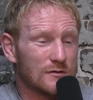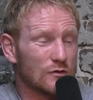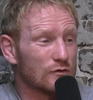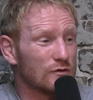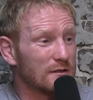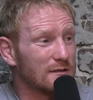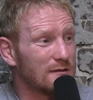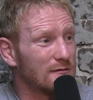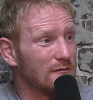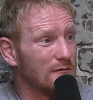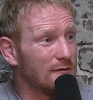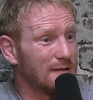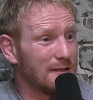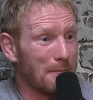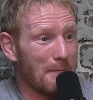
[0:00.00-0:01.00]
such a
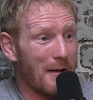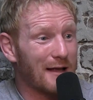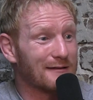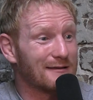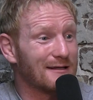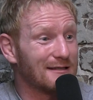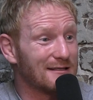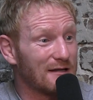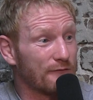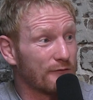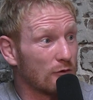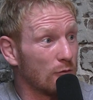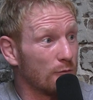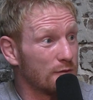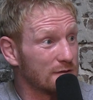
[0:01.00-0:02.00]
demanding,
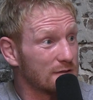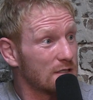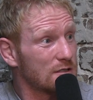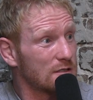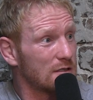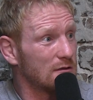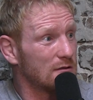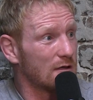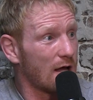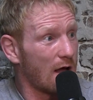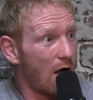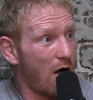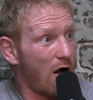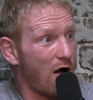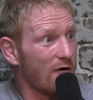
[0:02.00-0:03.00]
difficult position
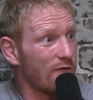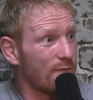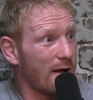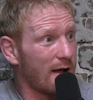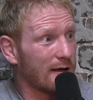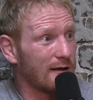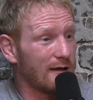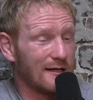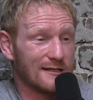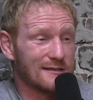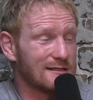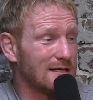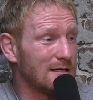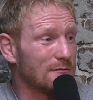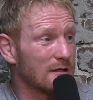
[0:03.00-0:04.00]
at halfback in a
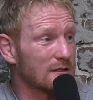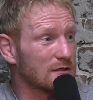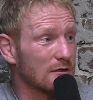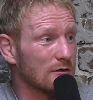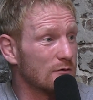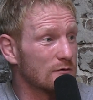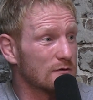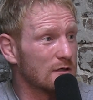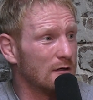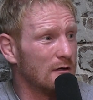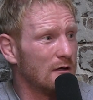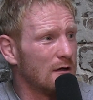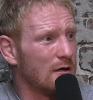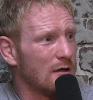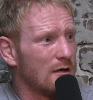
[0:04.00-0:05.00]
team that's losing.
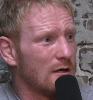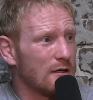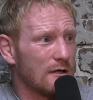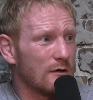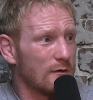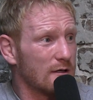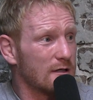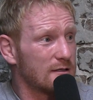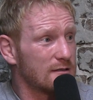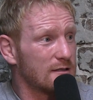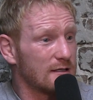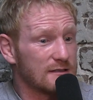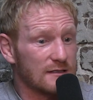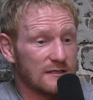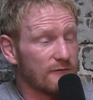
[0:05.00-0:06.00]
You know,
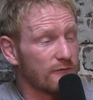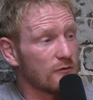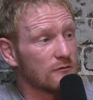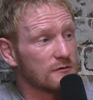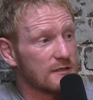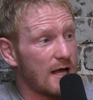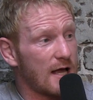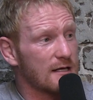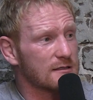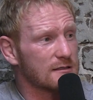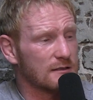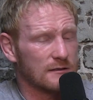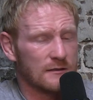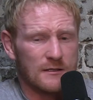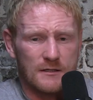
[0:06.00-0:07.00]
it's a difficult task,
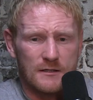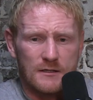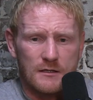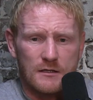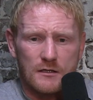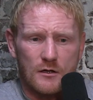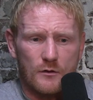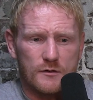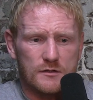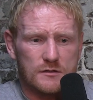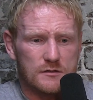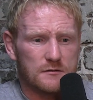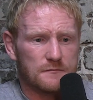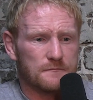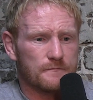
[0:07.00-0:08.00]
and you know
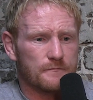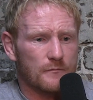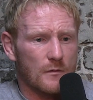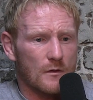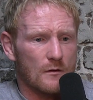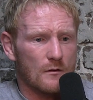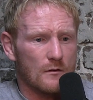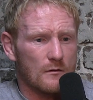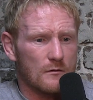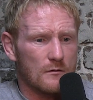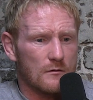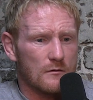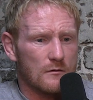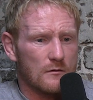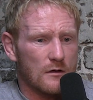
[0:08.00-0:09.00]

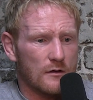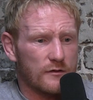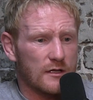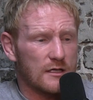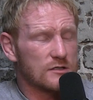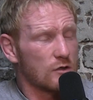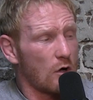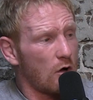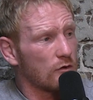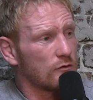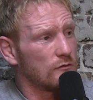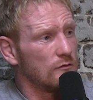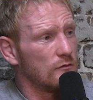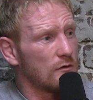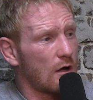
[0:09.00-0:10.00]
he's got
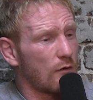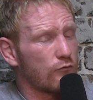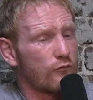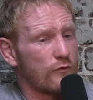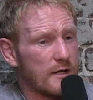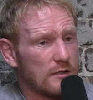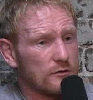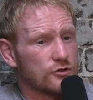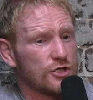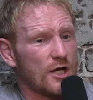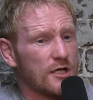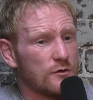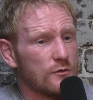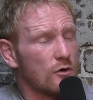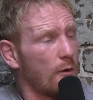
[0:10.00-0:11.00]
a real
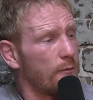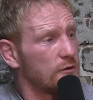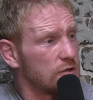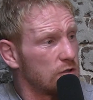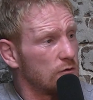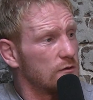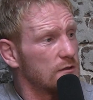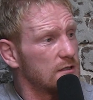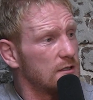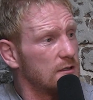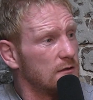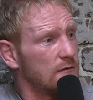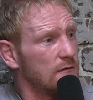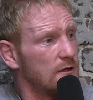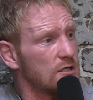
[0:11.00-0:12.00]
genuine
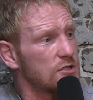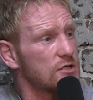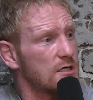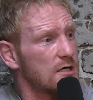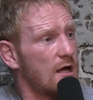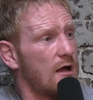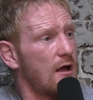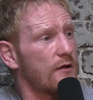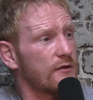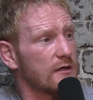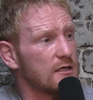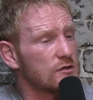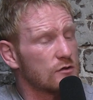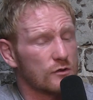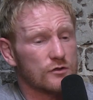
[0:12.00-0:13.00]
opportunity this year. I think
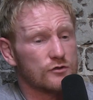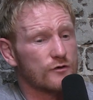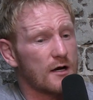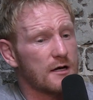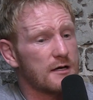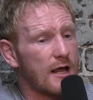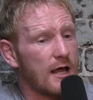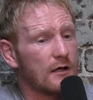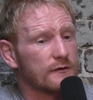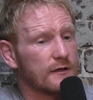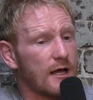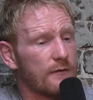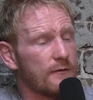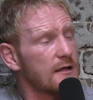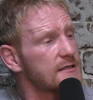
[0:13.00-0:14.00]
he's going to try and nail
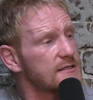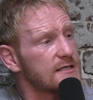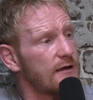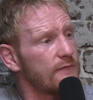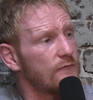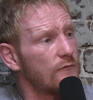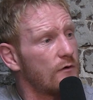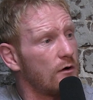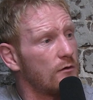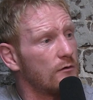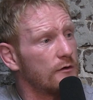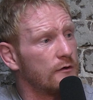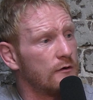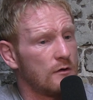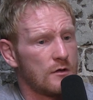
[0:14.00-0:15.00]
down that seven
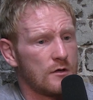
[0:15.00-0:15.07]
role,